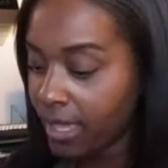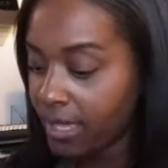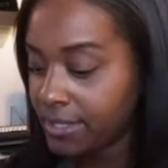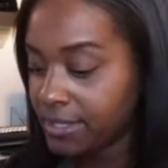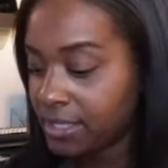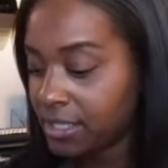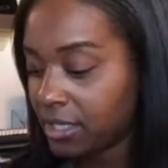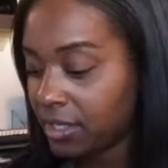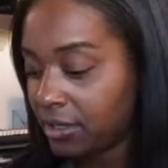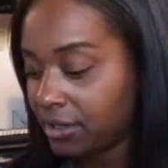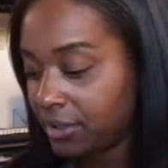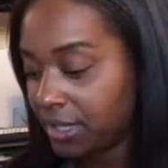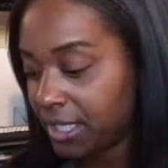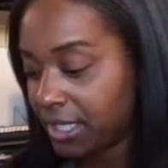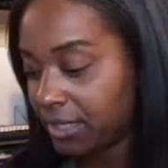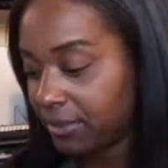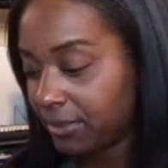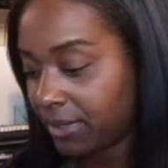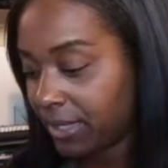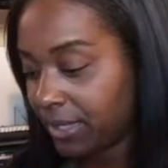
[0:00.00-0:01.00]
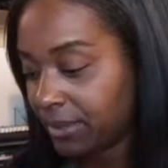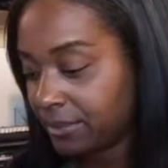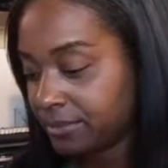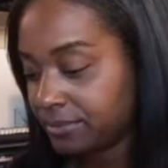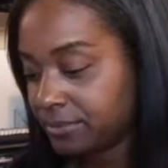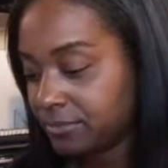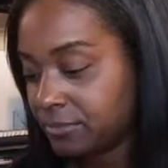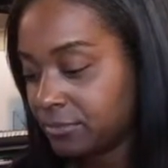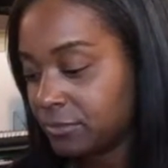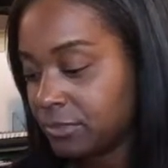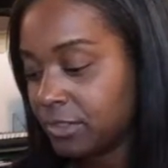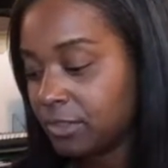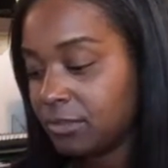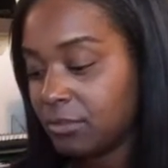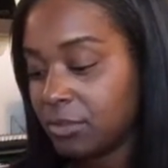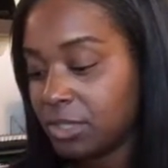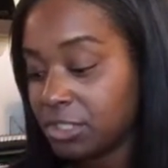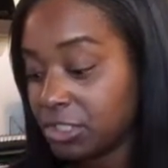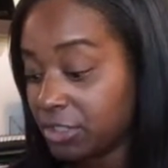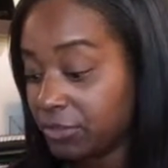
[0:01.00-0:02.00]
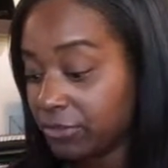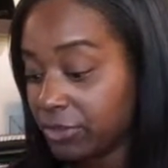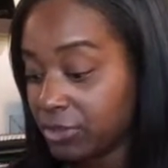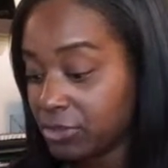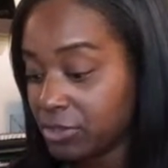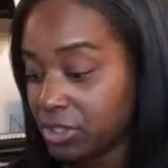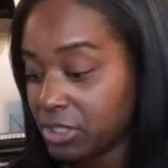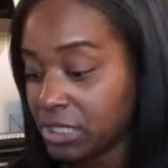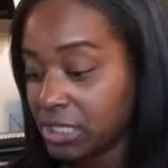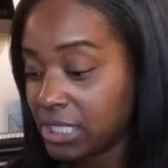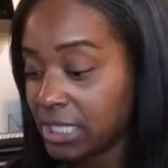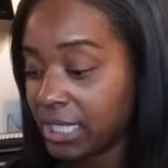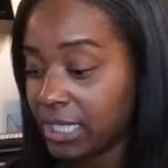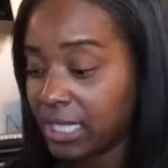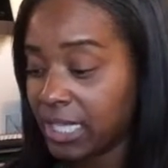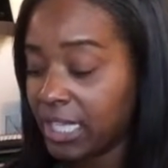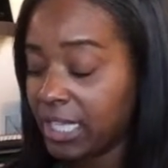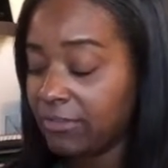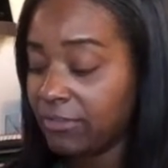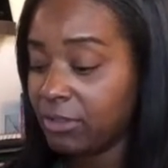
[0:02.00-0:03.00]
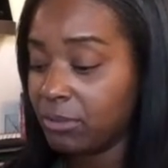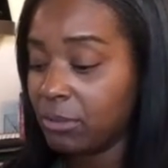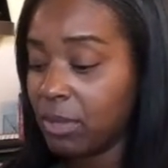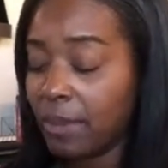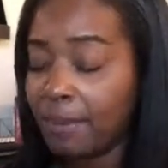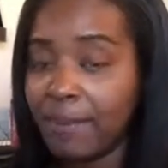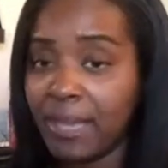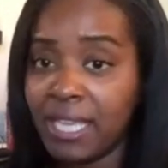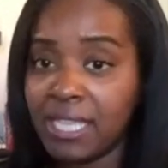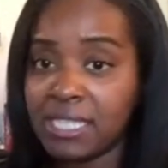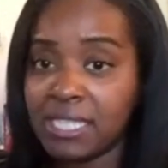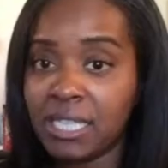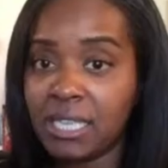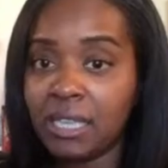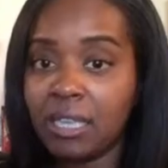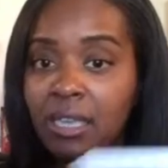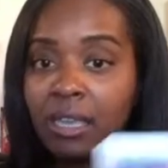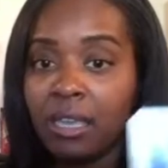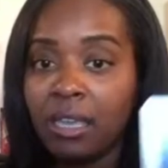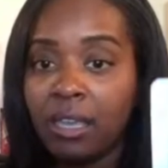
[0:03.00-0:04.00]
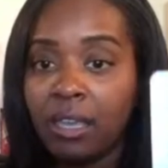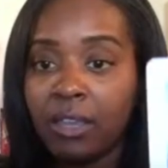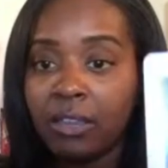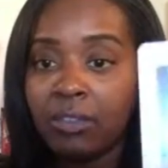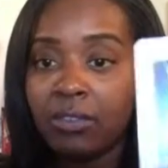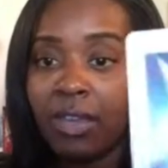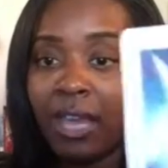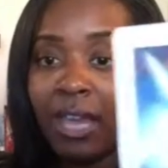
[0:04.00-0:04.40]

So anyway, what your future is looking even amazing. You